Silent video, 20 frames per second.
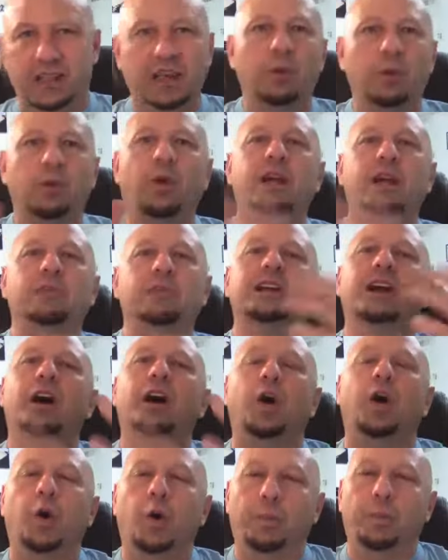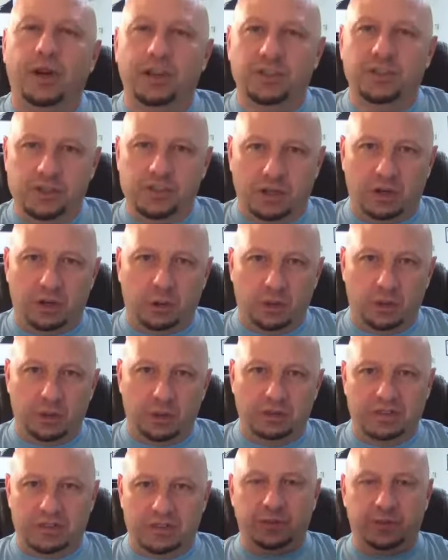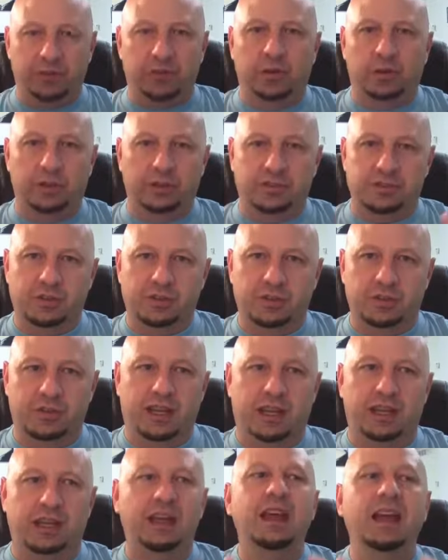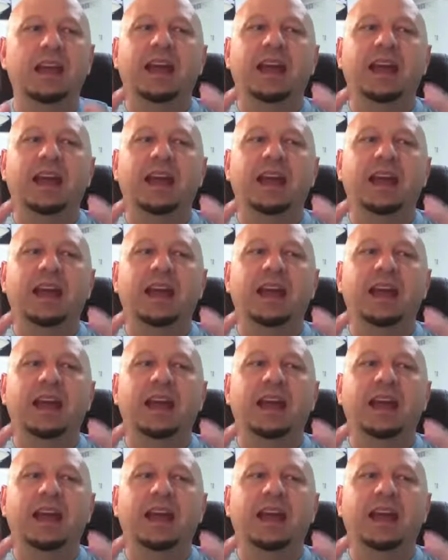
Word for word: Write them in a whole bunch of or different orders, okay?